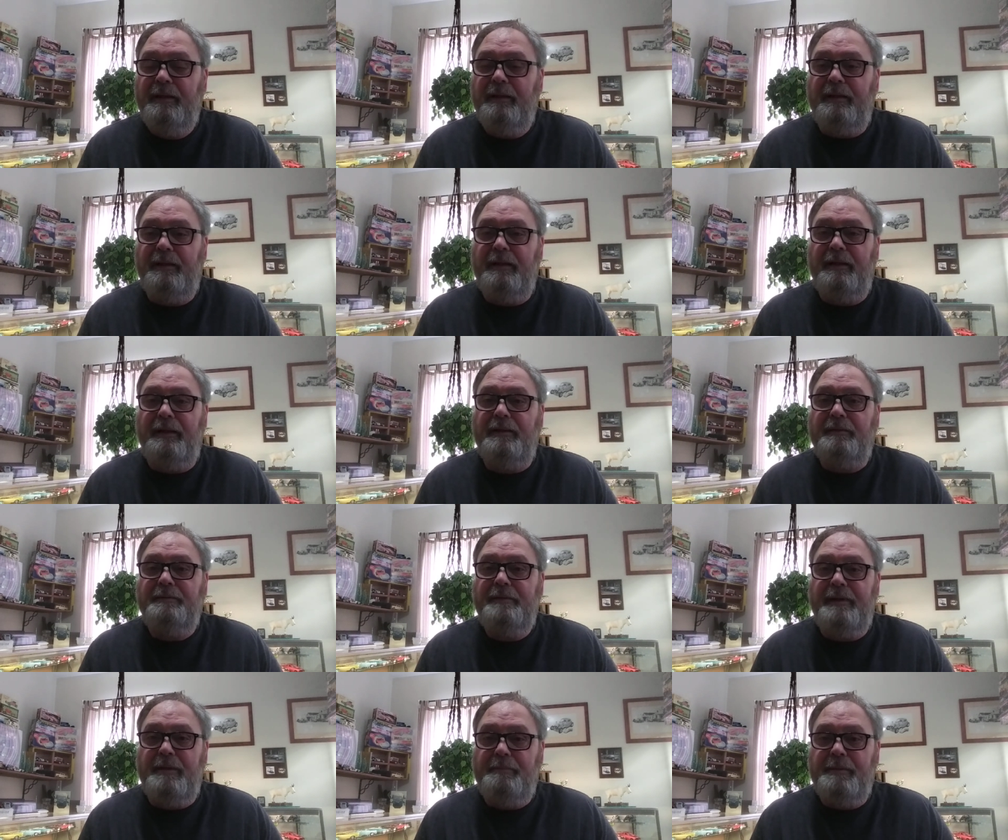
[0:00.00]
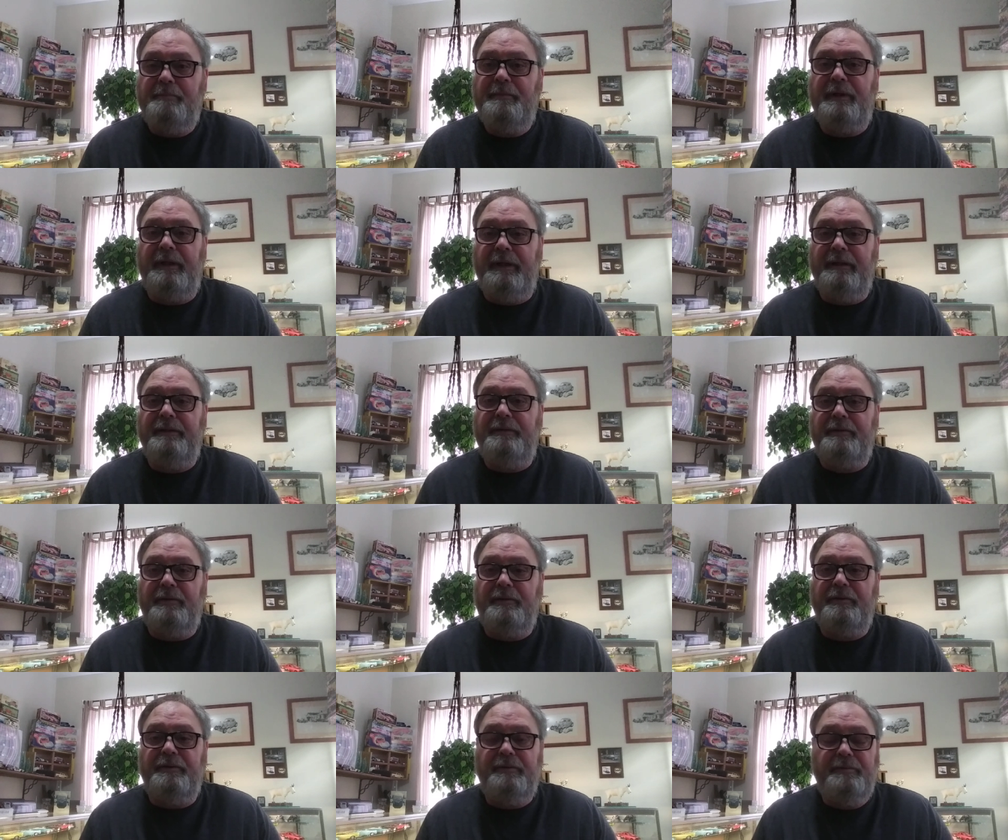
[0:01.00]
Uh, keep in mind, you
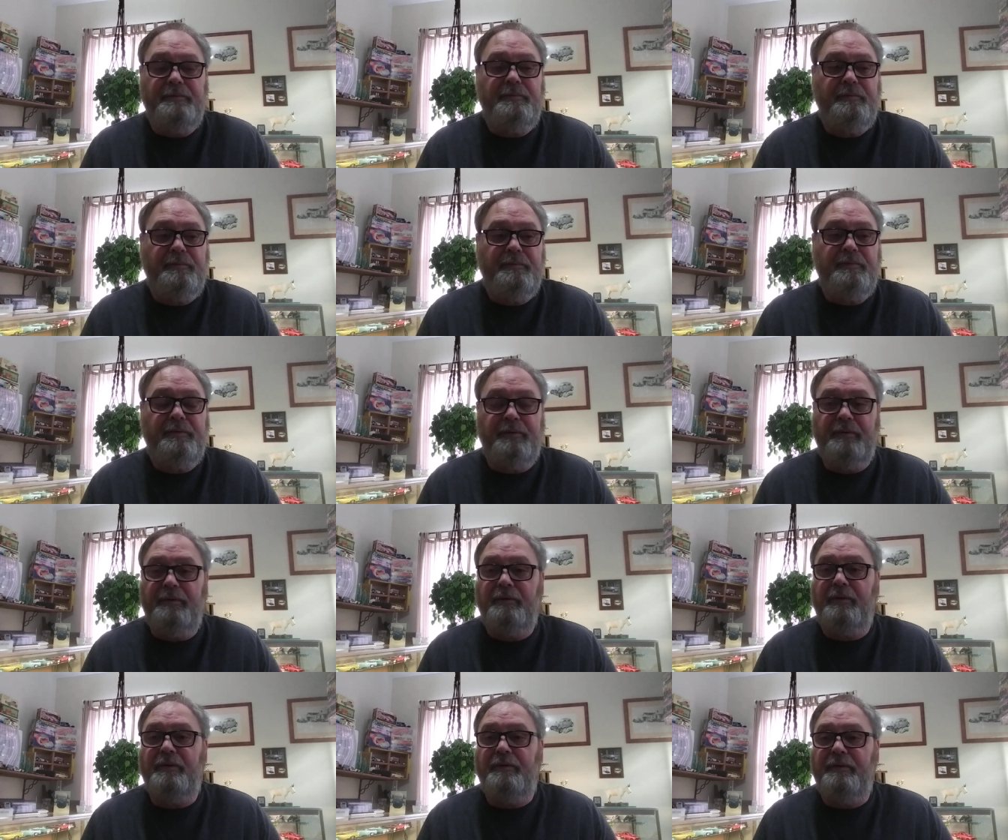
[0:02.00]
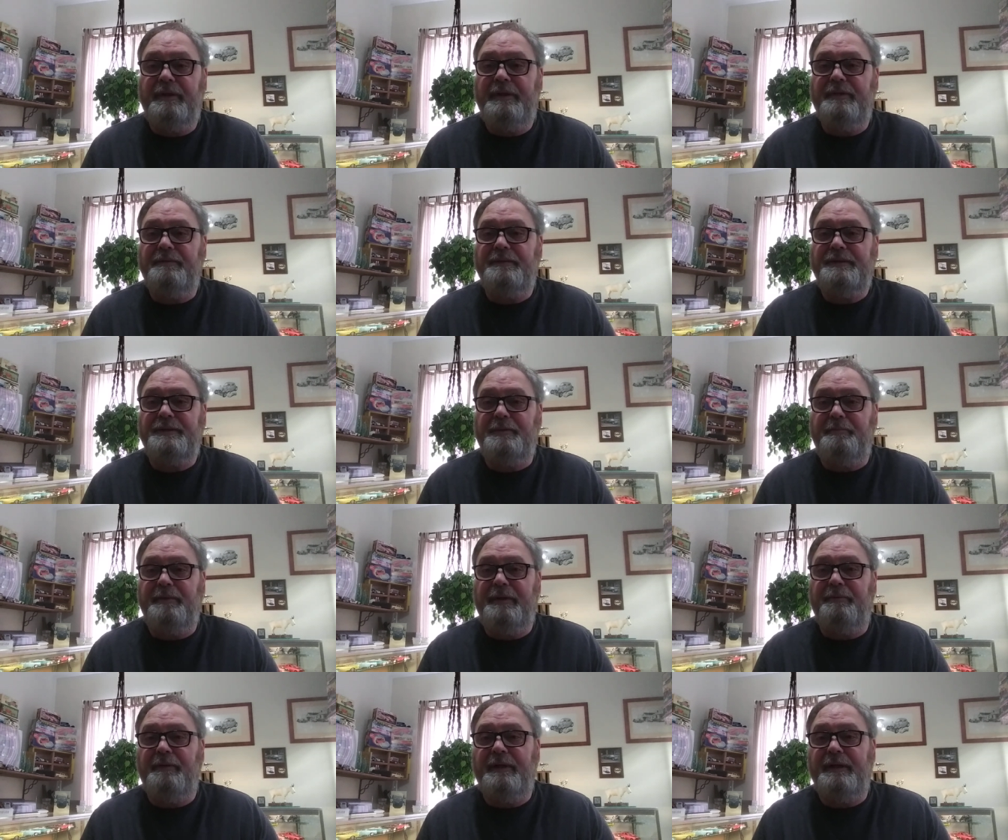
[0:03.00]
know, you, good Lord only give us so
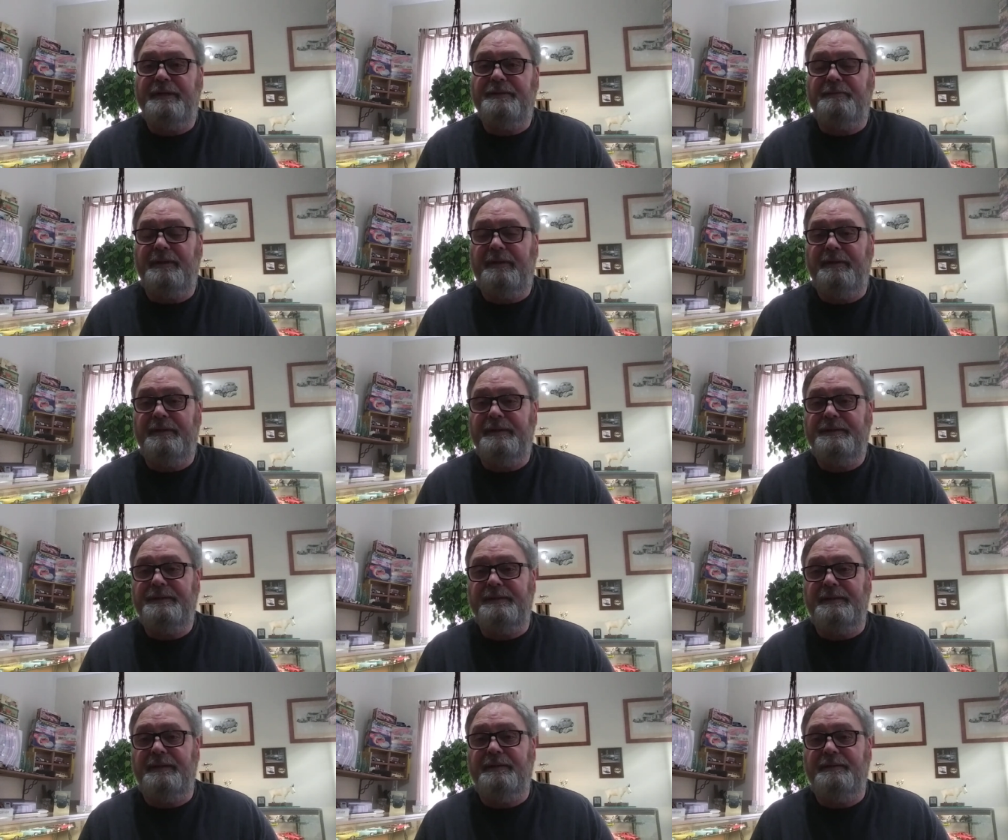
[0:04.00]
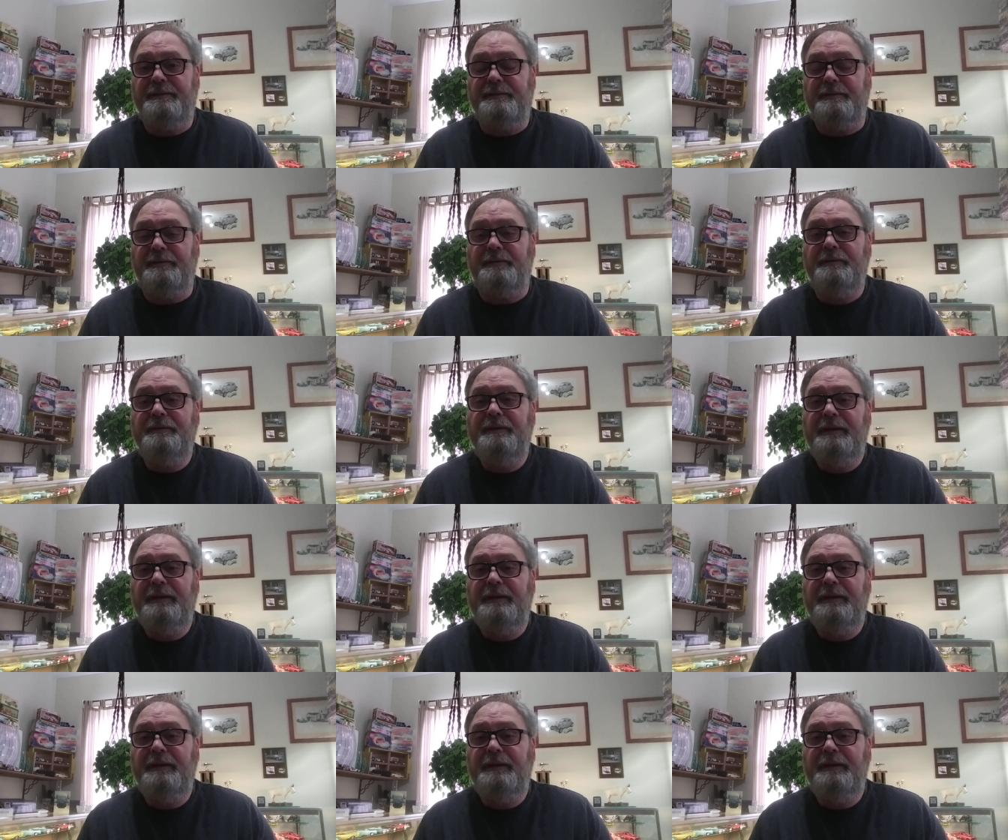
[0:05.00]
many rides around this sun, so